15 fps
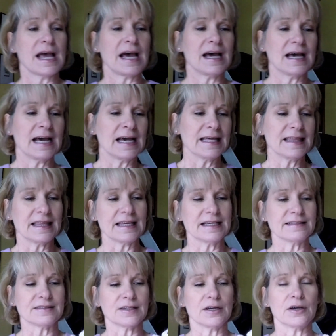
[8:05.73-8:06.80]
I think
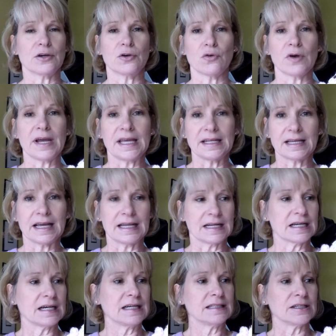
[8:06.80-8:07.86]
it's a great kind of
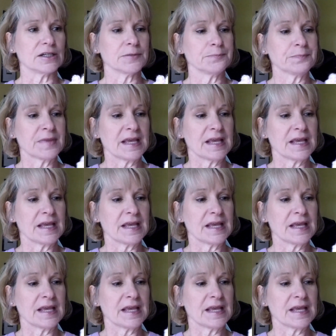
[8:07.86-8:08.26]
color.